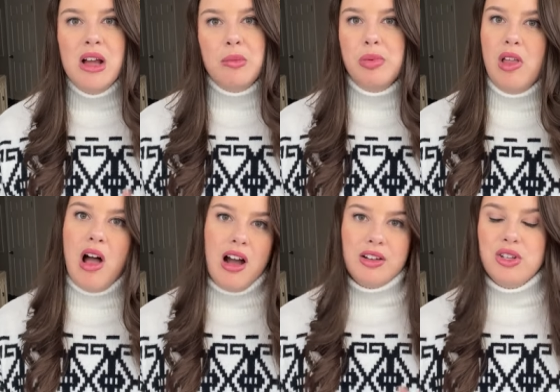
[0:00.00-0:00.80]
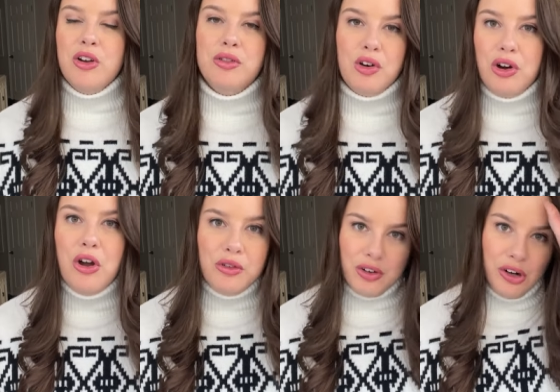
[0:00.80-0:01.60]
blocks over and
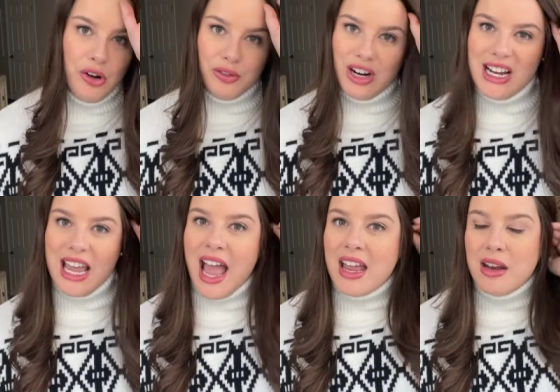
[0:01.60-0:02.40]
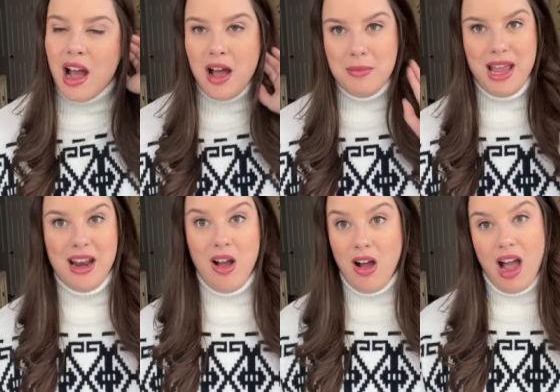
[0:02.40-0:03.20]
over and over again, um,
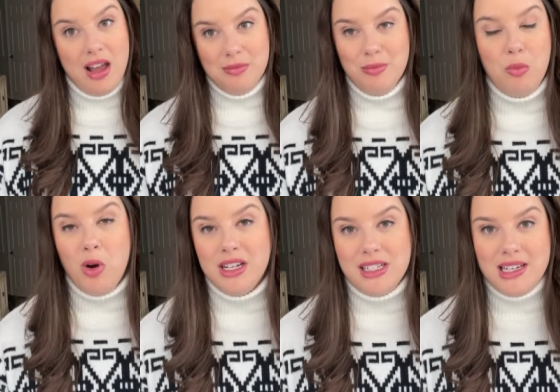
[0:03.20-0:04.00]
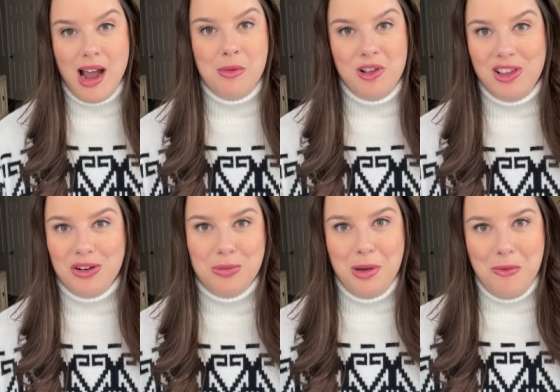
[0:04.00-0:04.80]
and I'm wanting to dabble a
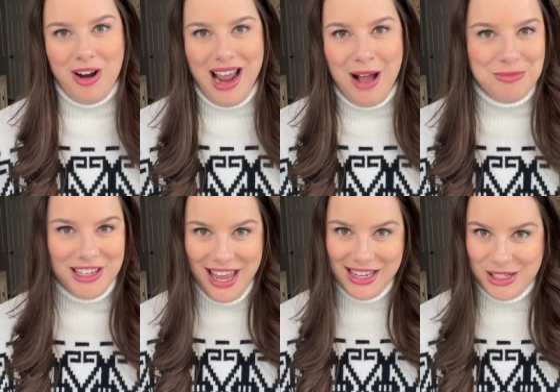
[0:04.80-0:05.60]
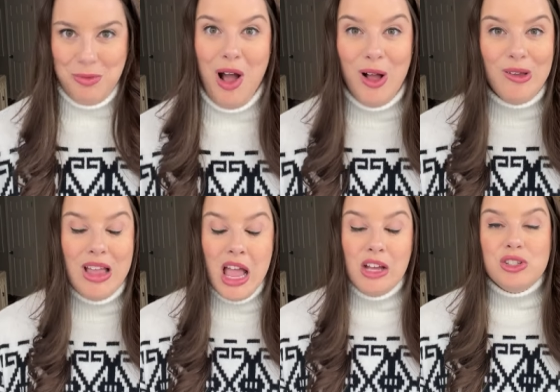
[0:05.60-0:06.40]
little bit more in applique as well.
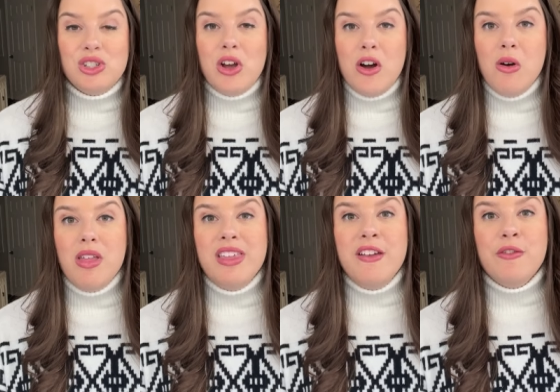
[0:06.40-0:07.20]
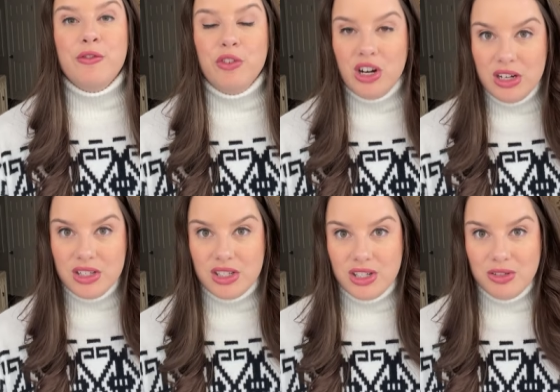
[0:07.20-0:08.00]
So the
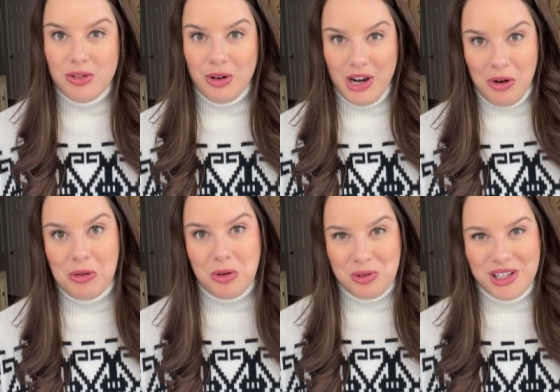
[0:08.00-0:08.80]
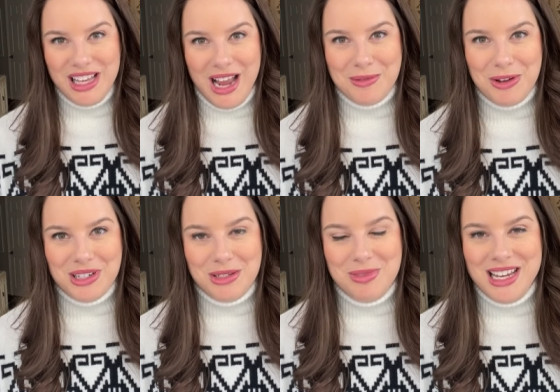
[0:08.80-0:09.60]
first Lori Holt quilt I'm
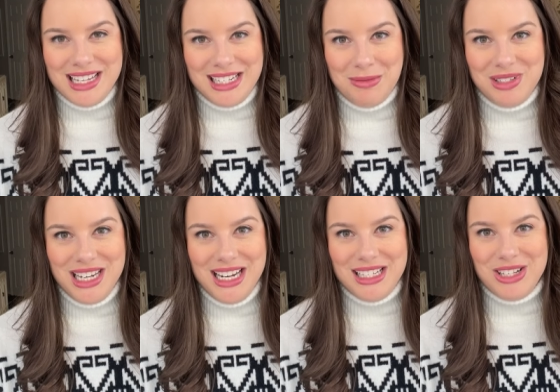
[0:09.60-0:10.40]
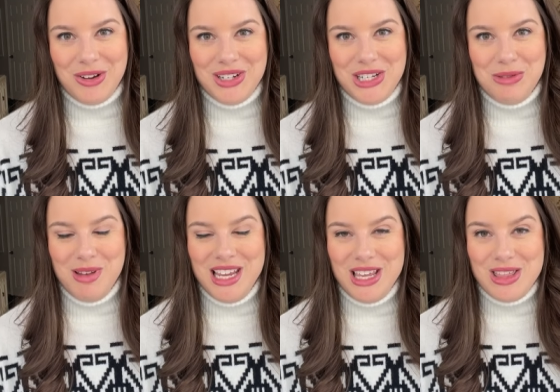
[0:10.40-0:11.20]
going to be attempting is going to
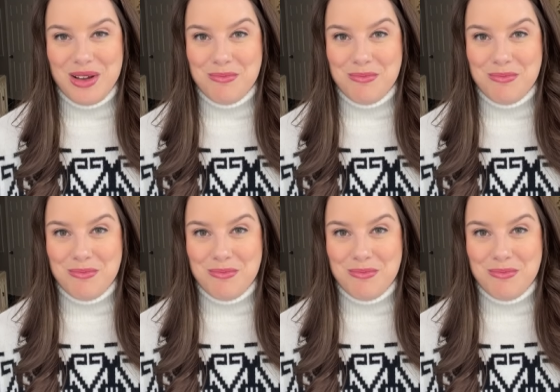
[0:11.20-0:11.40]
be the